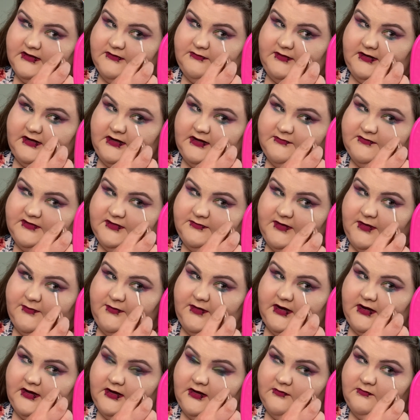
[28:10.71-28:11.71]
when it comes to my
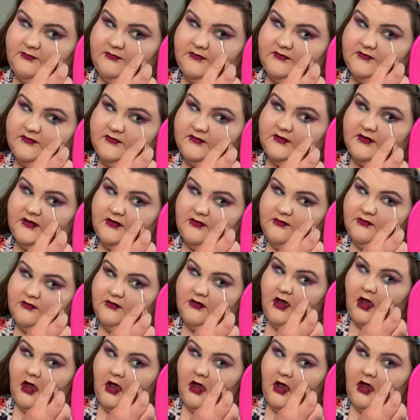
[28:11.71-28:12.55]
makeup. So,